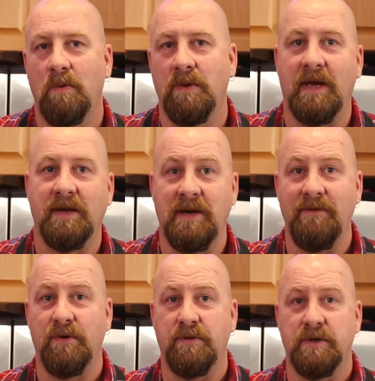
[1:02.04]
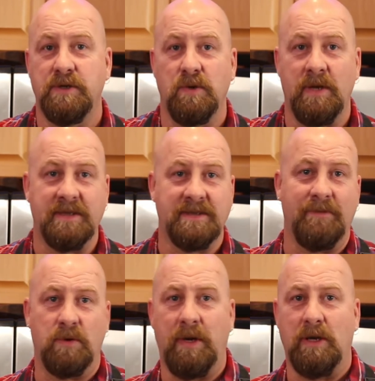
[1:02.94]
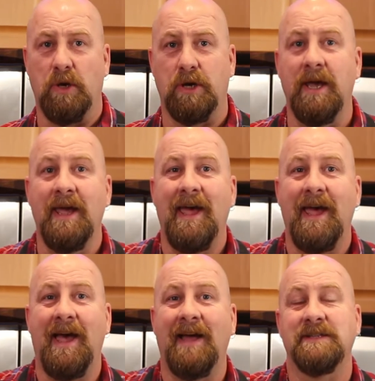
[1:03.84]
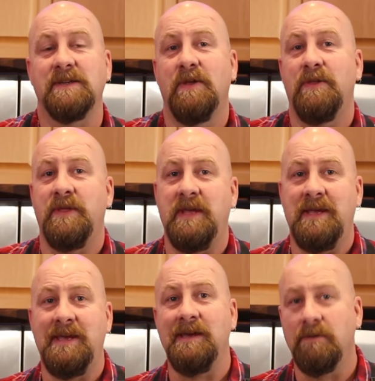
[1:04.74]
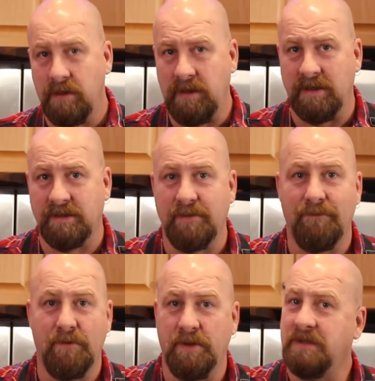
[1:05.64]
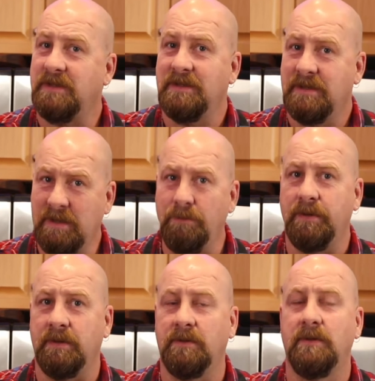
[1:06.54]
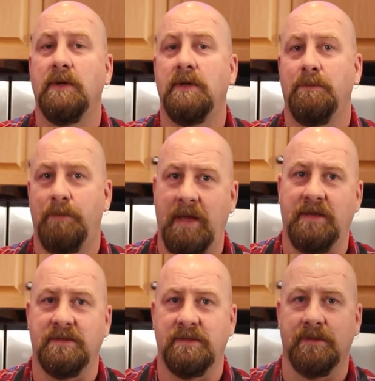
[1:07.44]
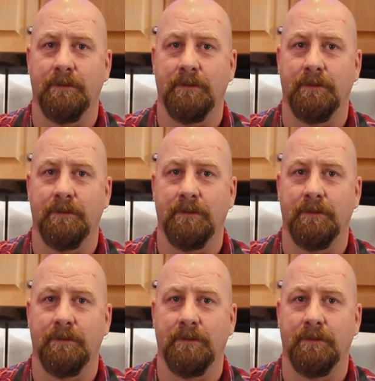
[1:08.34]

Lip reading: without any further ado, let's have a quick look at the ingredients for this simple base.